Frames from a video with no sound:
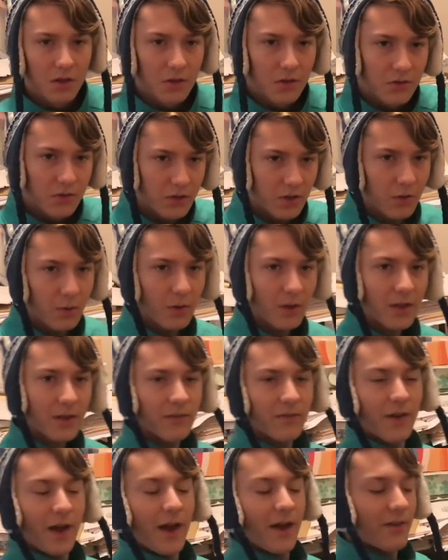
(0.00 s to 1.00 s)
see what you
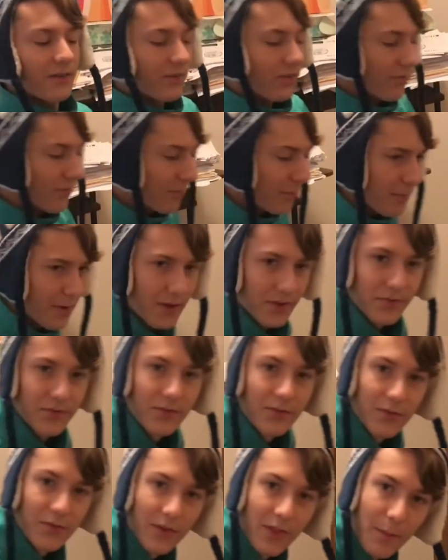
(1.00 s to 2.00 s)
guys have missed
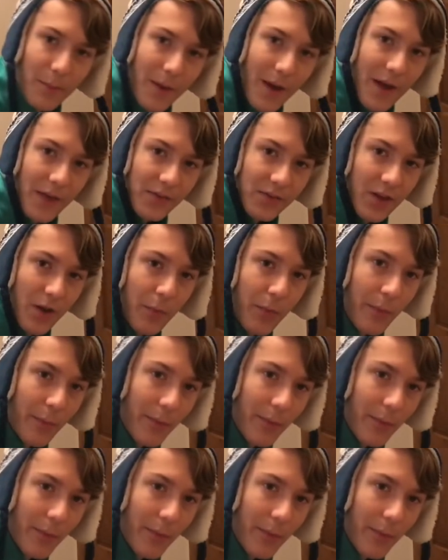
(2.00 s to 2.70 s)
for the past couple